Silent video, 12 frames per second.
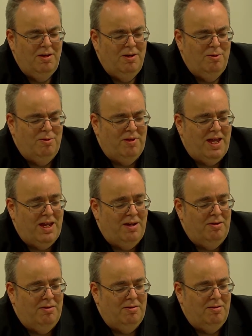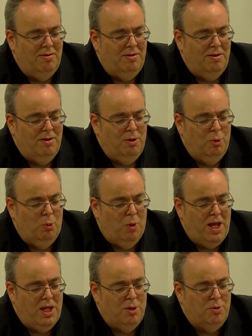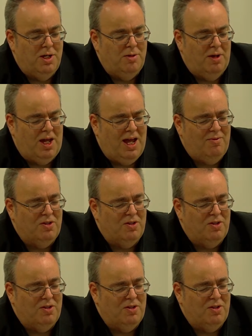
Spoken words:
then where you don't have